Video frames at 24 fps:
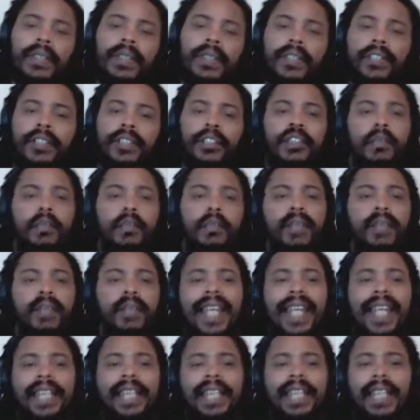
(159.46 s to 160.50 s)
should be a
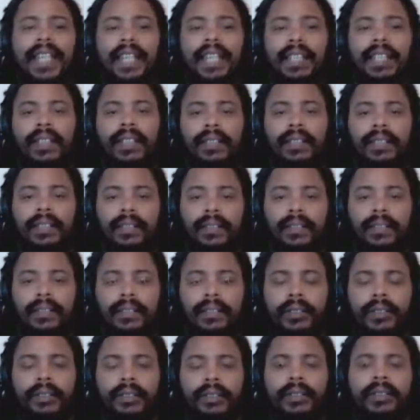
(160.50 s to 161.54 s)
bad day
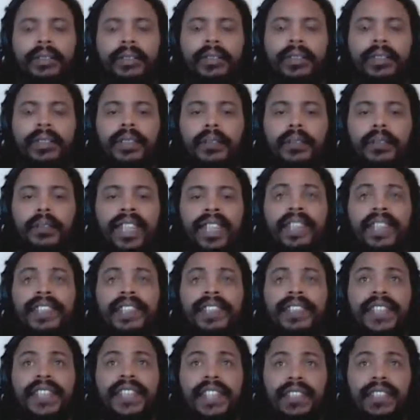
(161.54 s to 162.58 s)
because
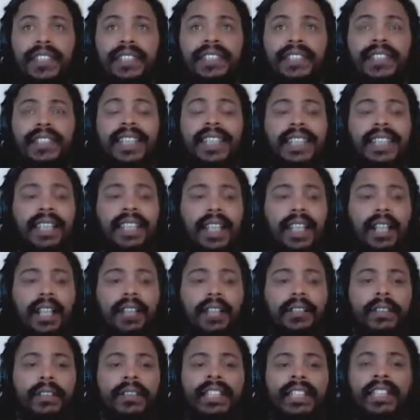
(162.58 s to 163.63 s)
this is hell.
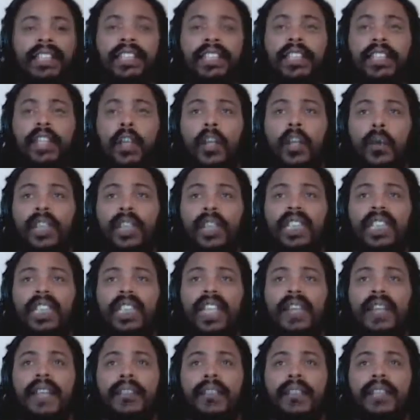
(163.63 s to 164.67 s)
This is the lowest
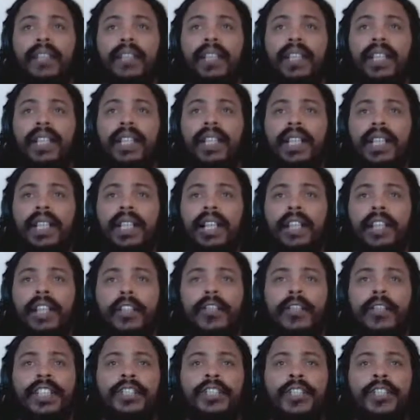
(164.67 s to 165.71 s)
level a
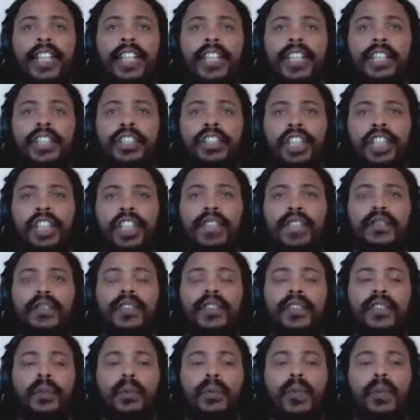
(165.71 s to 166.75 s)
creature can achieve is
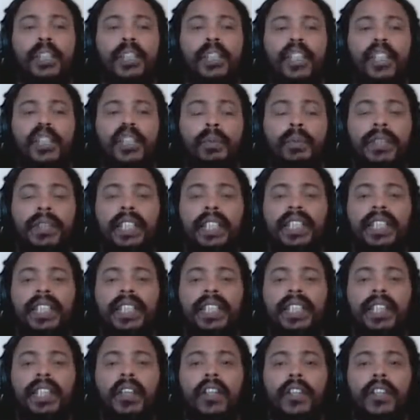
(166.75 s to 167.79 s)
what we're experiencing
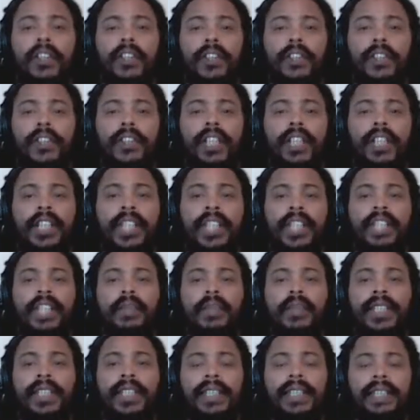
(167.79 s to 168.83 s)
on earth on a daily
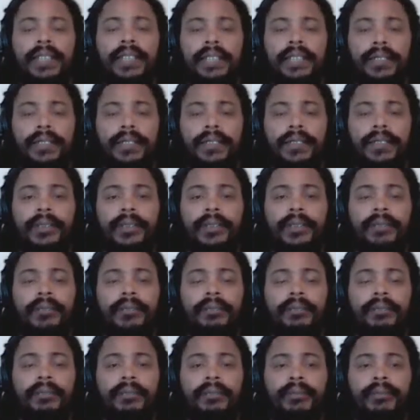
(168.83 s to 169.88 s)
basis.
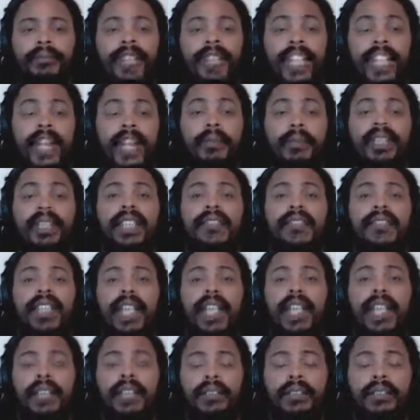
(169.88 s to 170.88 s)
And I believe that.